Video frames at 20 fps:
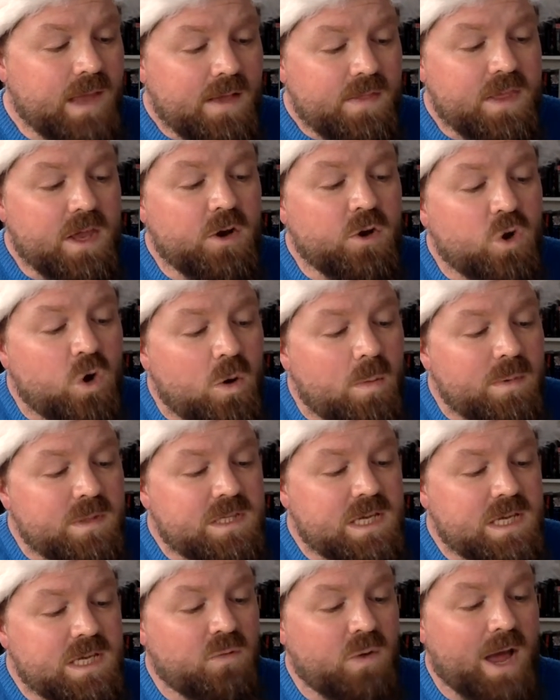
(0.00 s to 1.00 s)
The
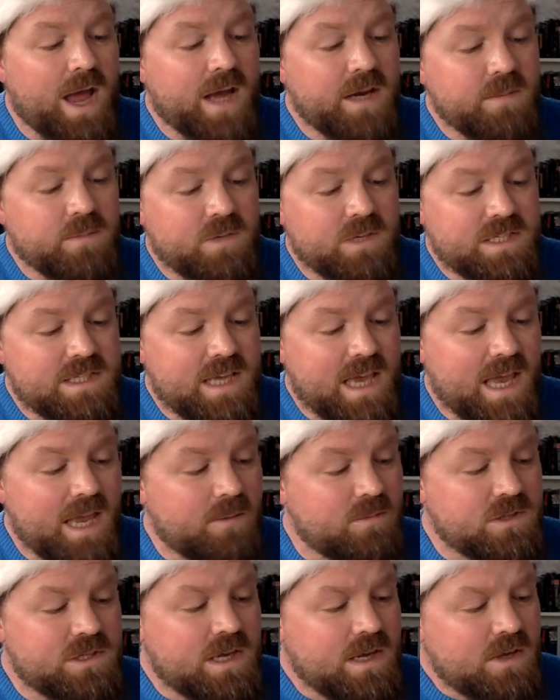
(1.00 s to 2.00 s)
enormity of what Adam was saying
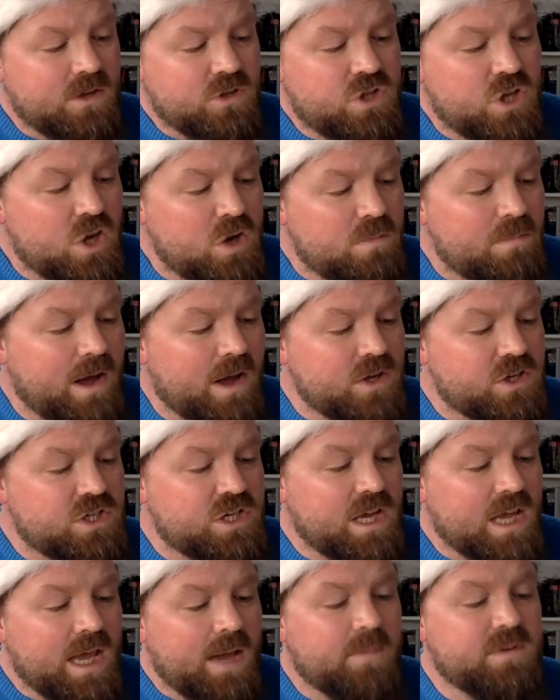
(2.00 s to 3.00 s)
was too much.
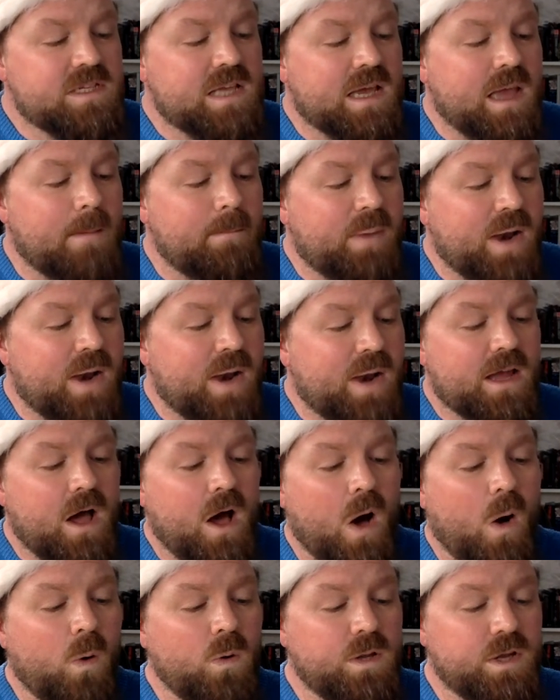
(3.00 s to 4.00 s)
It was like a black
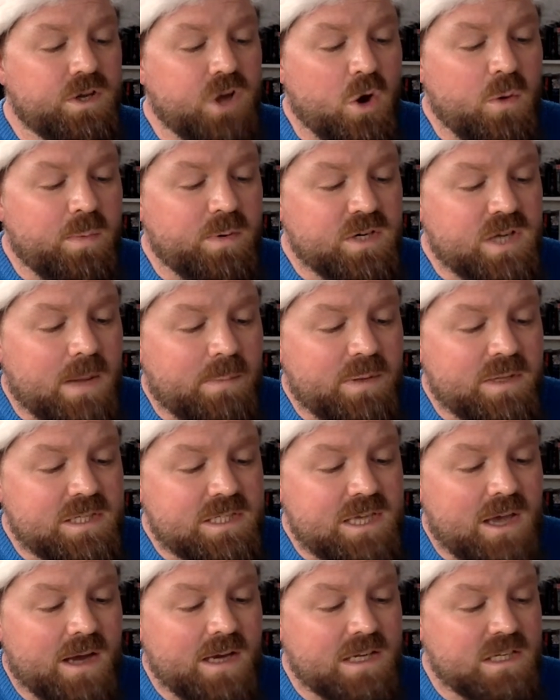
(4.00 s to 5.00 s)
hole had opened up
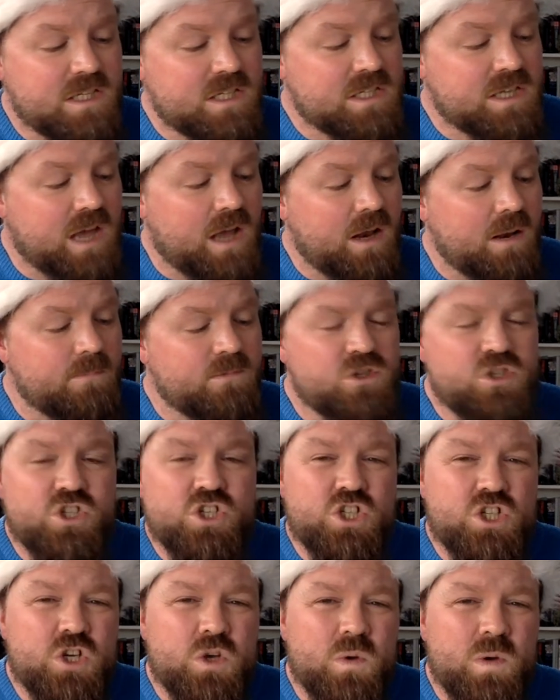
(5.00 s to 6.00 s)
inside his skull and was
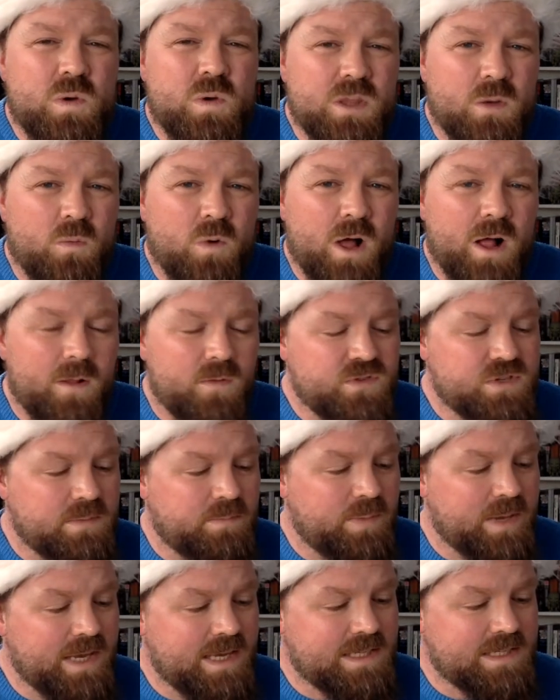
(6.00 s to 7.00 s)
chewing the world to
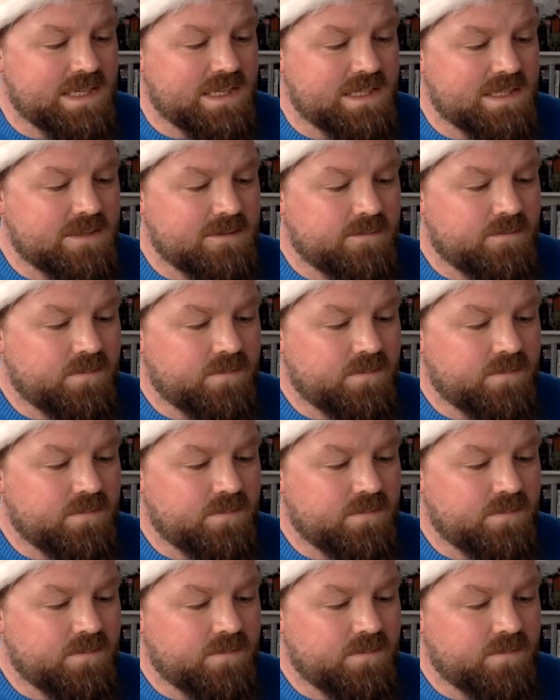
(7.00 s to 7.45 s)
pieces.